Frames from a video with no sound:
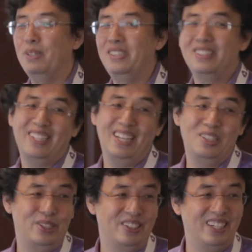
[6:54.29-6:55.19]
business
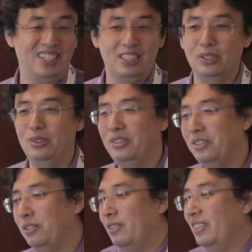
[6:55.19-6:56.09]
country, right? So
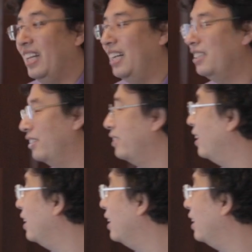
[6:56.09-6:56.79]
it's nicer.